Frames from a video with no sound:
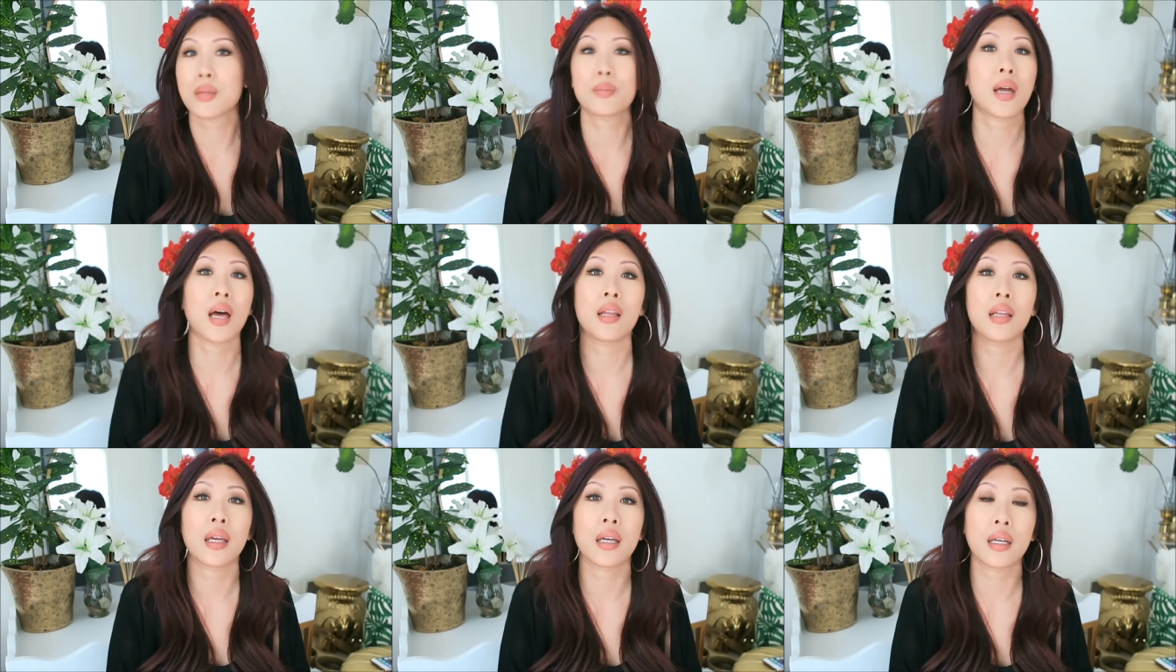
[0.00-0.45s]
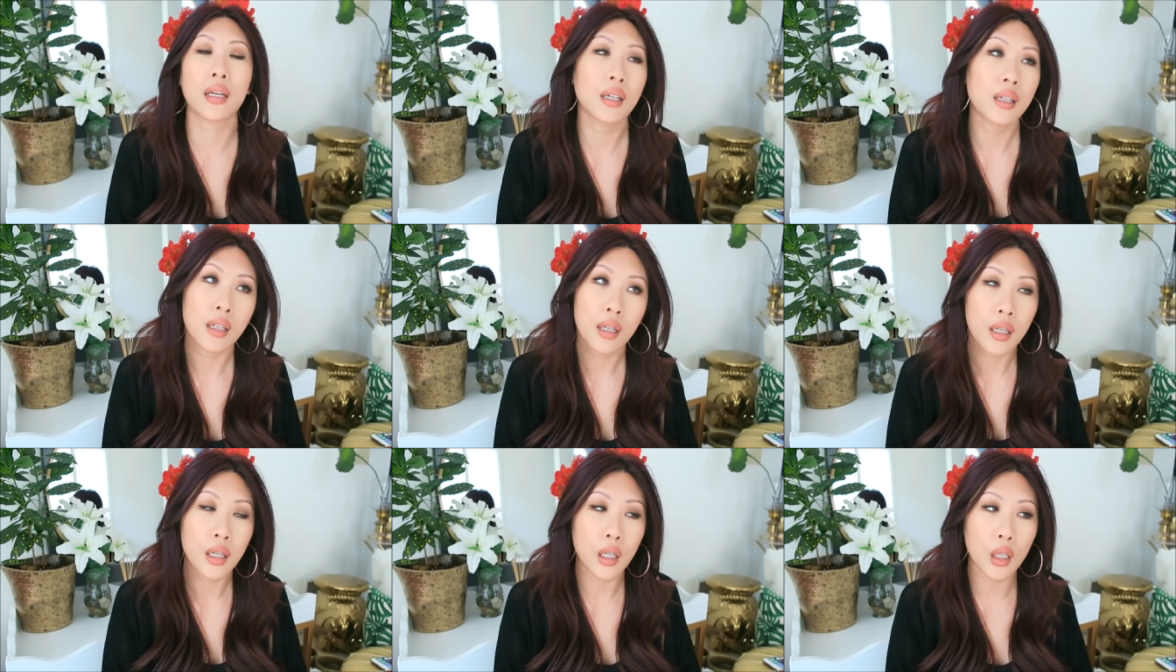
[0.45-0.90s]
I'm not like,
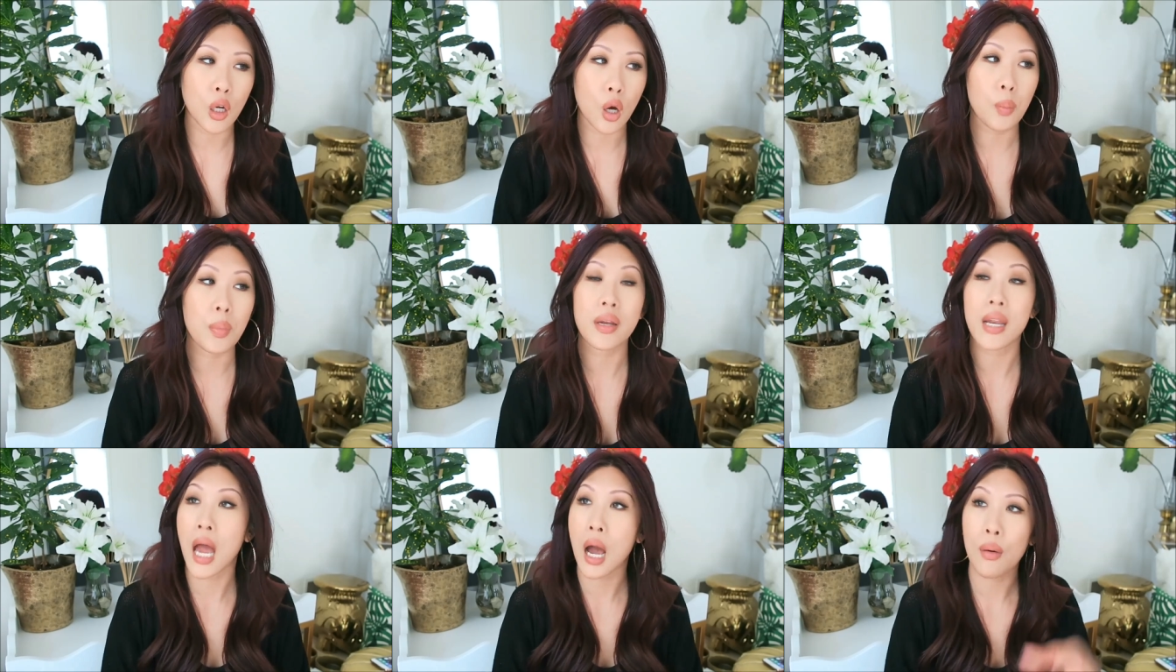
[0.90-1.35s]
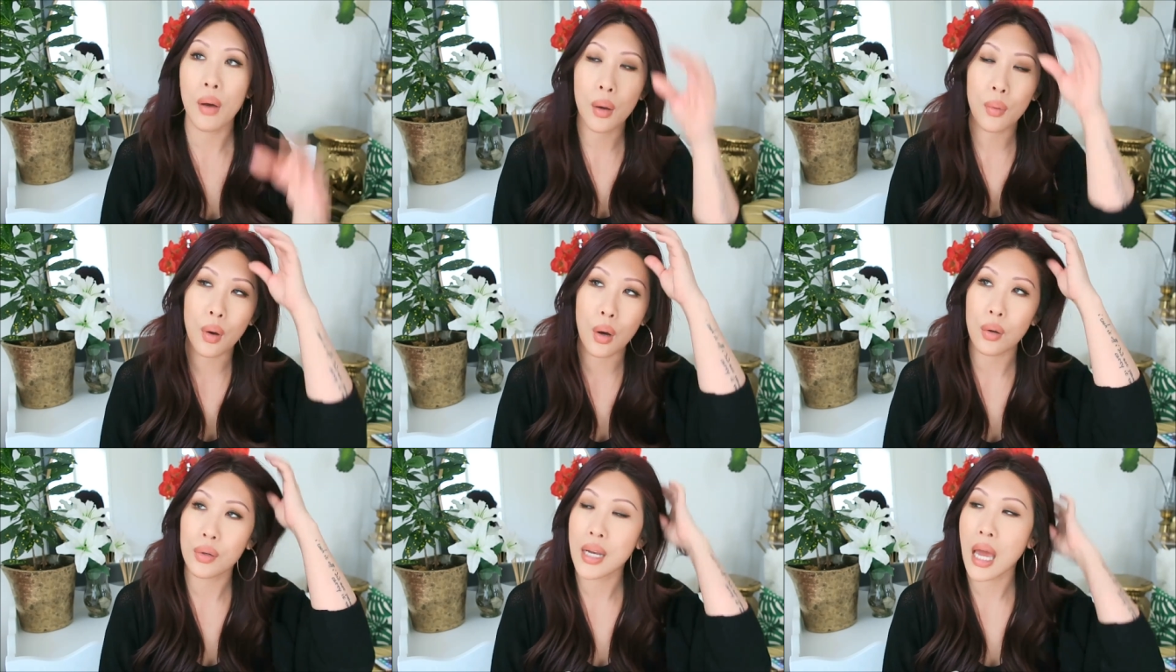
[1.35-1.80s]
you know, but now I
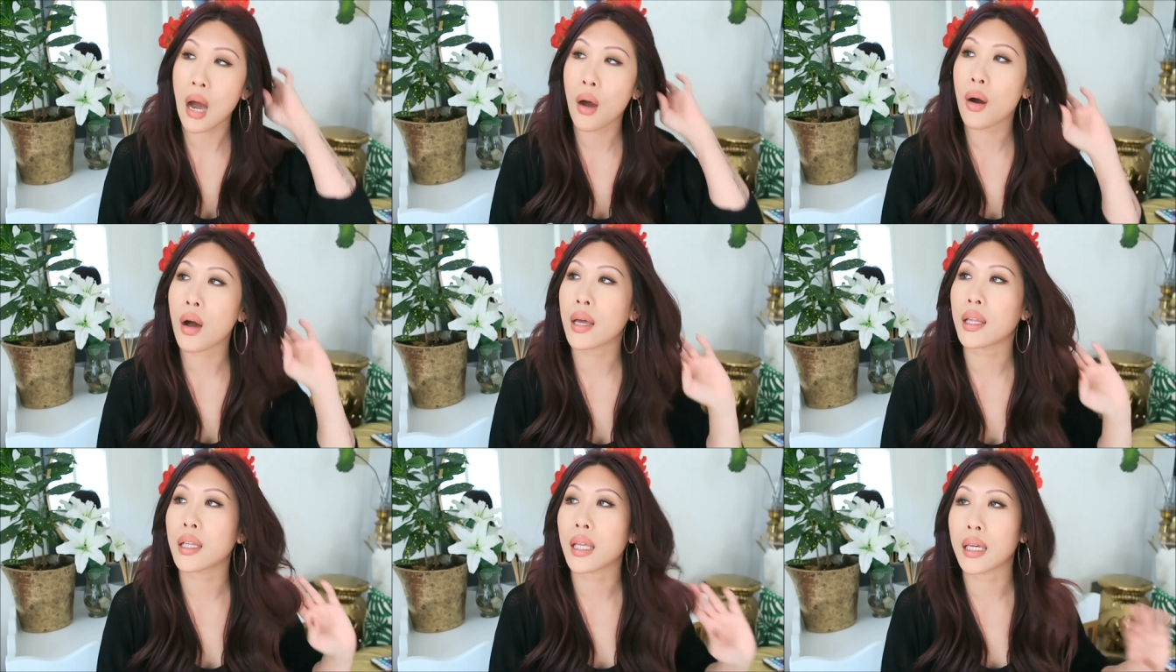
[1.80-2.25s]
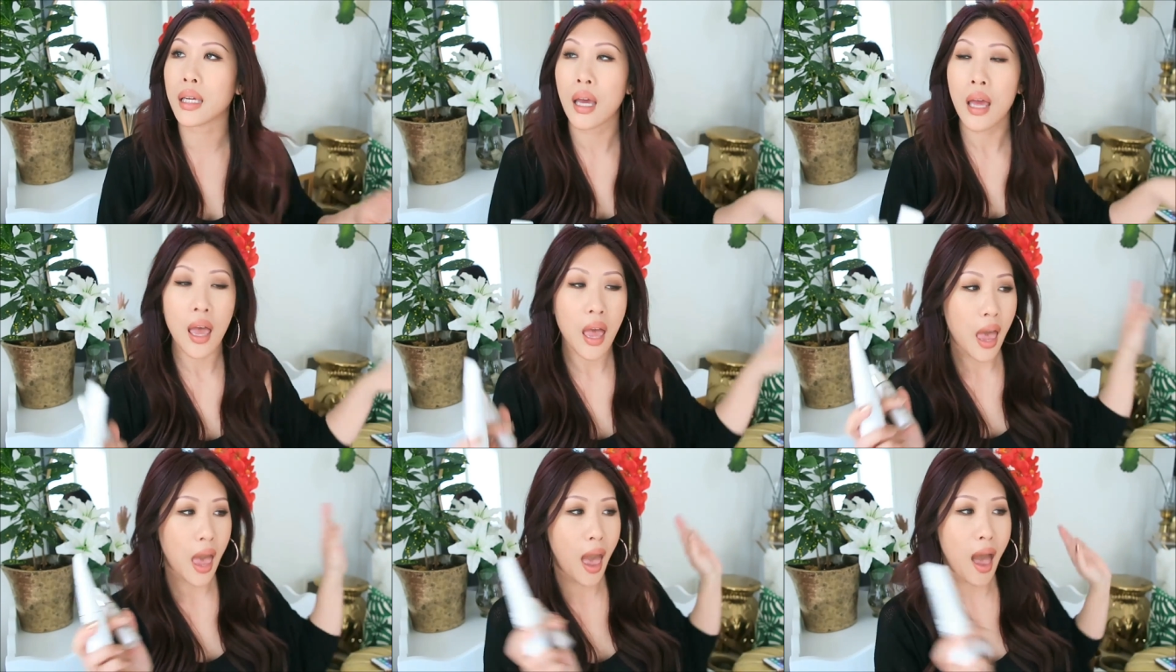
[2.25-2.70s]
won't. Now I like
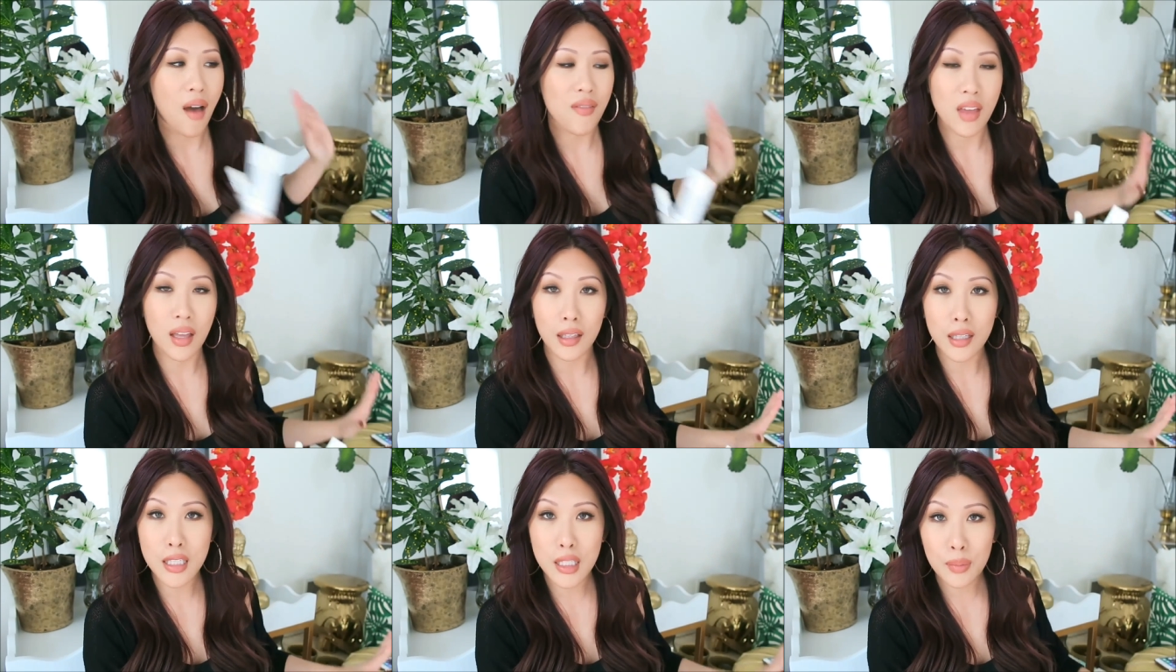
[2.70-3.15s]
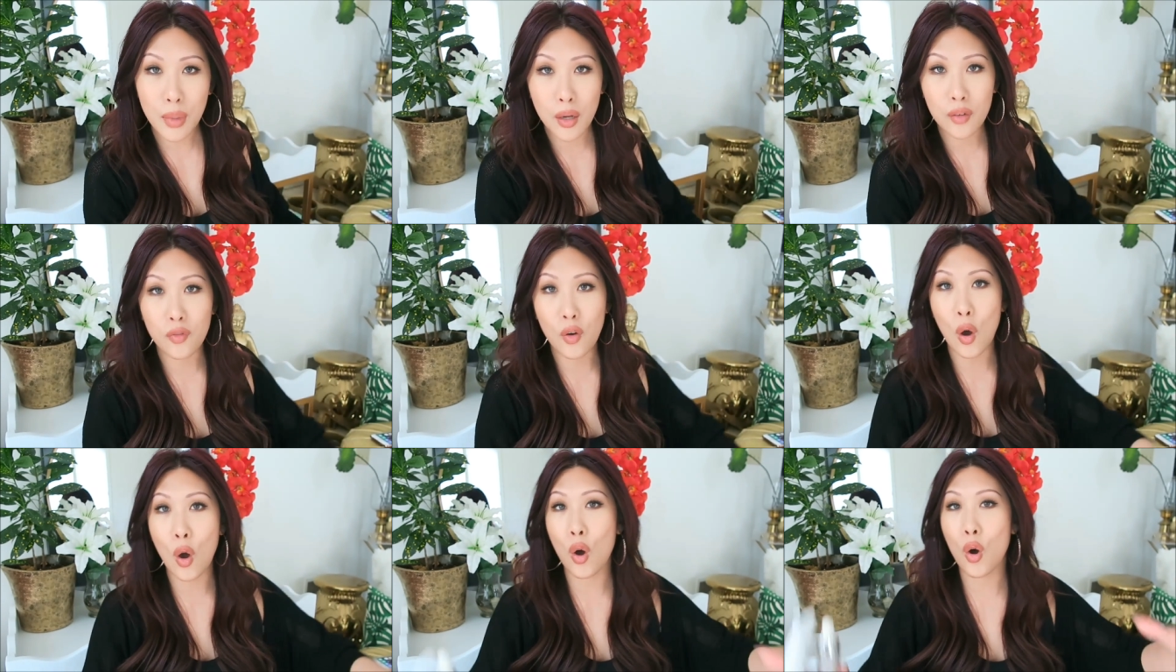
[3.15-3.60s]
have that list in my
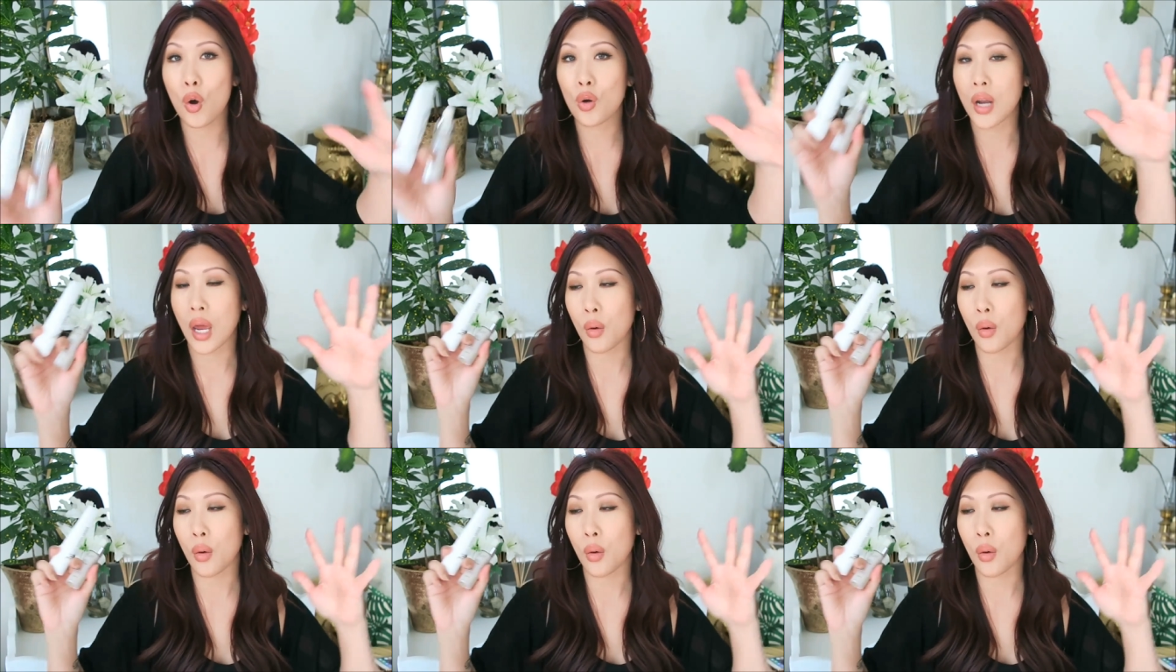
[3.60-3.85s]
phone.